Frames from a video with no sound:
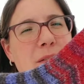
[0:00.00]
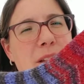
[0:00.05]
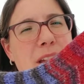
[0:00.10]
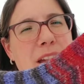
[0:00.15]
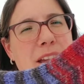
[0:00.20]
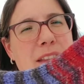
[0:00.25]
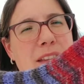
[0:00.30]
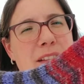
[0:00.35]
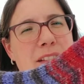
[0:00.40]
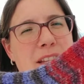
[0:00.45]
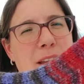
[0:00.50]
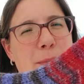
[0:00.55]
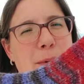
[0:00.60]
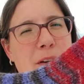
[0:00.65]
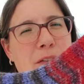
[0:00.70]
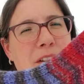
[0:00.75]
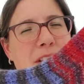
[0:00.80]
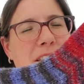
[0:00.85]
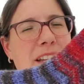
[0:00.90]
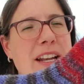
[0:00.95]
yeah, these came
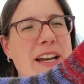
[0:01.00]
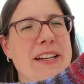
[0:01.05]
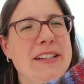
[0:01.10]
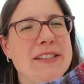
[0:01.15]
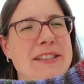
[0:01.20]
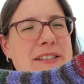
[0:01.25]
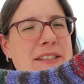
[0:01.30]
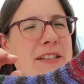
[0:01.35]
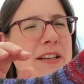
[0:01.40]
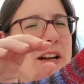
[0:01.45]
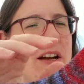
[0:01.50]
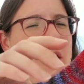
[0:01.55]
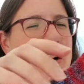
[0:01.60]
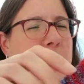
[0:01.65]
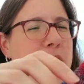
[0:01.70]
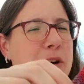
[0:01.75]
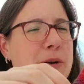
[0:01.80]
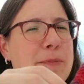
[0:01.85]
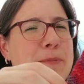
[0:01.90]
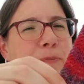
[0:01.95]
out really nice.
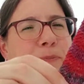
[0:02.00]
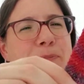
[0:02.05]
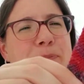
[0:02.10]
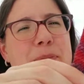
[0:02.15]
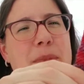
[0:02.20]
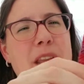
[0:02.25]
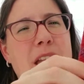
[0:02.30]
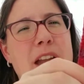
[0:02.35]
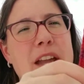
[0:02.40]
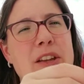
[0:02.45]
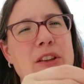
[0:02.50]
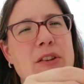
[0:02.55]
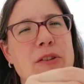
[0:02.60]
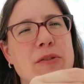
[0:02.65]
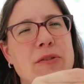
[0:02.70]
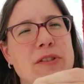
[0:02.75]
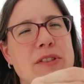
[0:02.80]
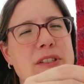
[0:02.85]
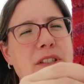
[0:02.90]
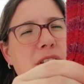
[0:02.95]
I
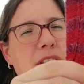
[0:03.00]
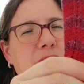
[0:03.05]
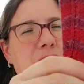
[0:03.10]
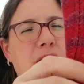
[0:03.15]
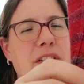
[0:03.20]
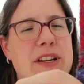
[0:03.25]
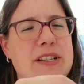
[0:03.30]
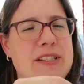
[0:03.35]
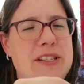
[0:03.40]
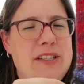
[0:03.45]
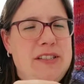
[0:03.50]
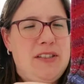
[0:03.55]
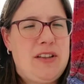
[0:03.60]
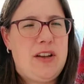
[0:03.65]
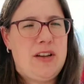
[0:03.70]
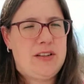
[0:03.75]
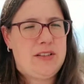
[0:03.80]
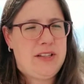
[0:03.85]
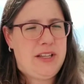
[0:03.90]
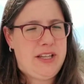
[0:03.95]
used the Crazy
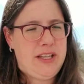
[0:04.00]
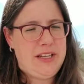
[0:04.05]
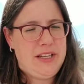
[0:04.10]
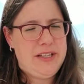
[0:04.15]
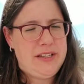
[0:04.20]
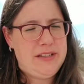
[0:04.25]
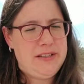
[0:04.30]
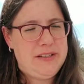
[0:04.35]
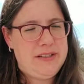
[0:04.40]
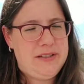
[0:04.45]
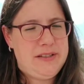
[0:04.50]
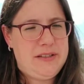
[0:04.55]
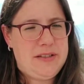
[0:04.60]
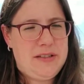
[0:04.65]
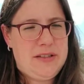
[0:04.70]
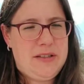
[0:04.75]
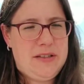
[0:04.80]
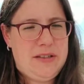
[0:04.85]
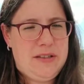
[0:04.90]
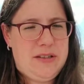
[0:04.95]
Sock
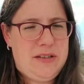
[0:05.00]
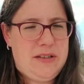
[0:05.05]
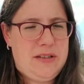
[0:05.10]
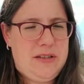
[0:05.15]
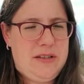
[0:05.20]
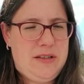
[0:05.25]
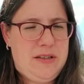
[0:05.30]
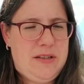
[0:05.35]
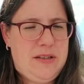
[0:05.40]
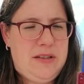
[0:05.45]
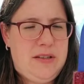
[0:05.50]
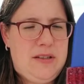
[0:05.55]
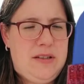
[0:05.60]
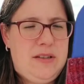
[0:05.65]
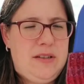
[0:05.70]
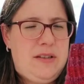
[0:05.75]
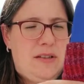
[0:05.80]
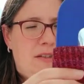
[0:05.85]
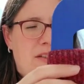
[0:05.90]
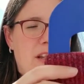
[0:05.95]
Ladies
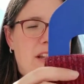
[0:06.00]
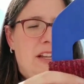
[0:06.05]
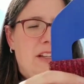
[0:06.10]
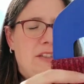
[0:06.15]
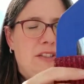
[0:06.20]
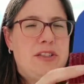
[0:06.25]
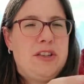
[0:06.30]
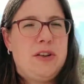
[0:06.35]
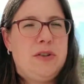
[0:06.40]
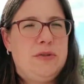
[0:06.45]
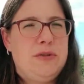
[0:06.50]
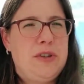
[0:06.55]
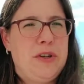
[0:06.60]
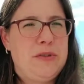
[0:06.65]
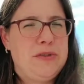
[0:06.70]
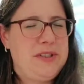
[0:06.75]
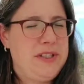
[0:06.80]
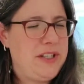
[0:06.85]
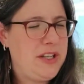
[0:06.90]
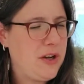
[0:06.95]
heel toe
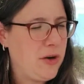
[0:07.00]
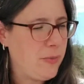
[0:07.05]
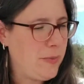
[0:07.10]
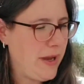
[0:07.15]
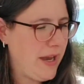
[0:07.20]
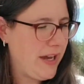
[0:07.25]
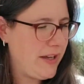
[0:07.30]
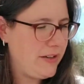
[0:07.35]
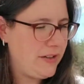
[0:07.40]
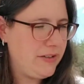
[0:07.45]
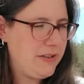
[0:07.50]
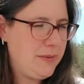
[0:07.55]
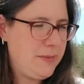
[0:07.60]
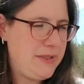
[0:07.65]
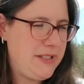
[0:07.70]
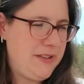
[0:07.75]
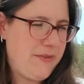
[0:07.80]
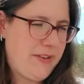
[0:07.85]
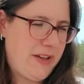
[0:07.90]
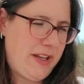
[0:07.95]
do-si-do pattern. Let me
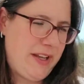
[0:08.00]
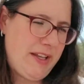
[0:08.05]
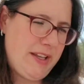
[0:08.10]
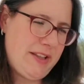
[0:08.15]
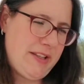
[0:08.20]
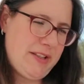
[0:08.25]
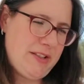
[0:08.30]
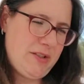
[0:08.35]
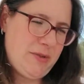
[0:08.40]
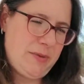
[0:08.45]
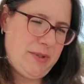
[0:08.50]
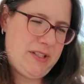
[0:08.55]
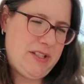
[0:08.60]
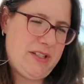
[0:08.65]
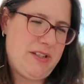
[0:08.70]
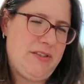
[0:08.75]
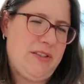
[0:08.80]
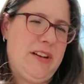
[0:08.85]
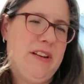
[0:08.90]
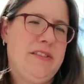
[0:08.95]
see if I can get this
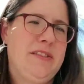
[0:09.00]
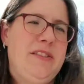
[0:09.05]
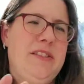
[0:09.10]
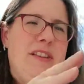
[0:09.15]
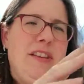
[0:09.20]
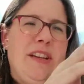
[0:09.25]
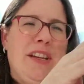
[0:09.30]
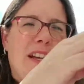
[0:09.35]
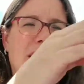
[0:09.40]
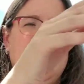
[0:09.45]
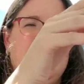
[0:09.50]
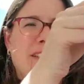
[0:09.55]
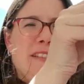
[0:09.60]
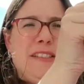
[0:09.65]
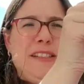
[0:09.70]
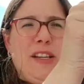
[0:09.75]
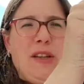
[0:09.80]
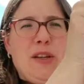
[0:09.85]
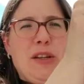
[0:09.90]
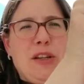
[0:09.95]
twisted around so you can
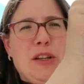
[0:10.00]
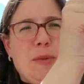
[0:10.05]
see it a little